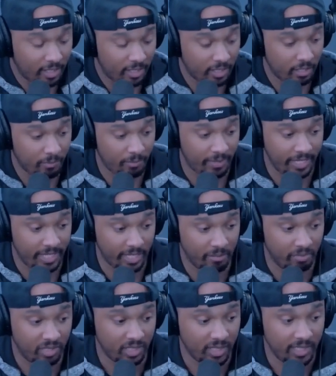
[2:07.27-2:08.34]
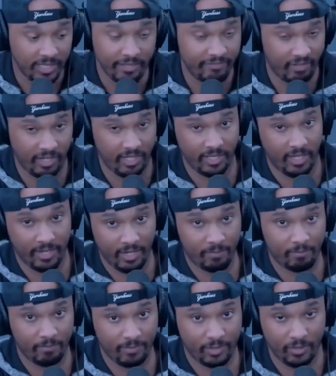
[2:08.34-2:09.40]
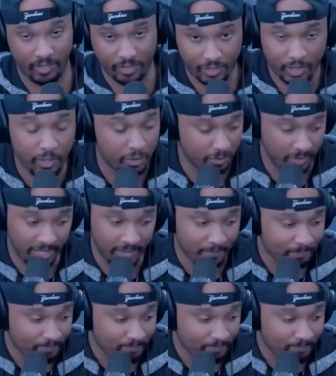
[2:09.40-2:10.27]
could be completely fucking that up, so excuse me,